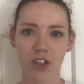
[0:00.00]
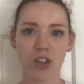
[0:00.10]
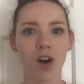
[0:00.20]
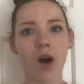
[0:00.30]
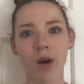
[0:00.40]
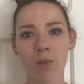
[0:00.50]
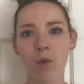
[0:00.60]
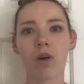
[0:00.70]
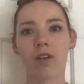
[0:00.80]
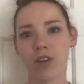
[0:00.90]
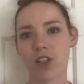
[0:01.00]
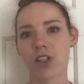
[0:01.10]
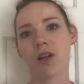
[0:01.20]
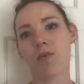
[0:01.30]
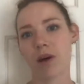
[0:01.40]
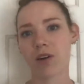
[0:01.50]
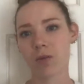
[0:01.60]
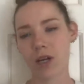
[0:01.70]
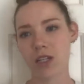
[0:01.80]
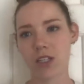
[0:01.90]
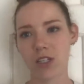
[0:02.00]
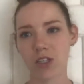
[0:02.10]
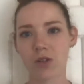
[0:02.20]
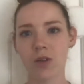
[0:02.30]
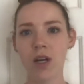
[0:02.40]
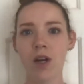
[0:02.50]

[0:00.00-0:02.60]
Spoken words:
and there are more efficient and better ways to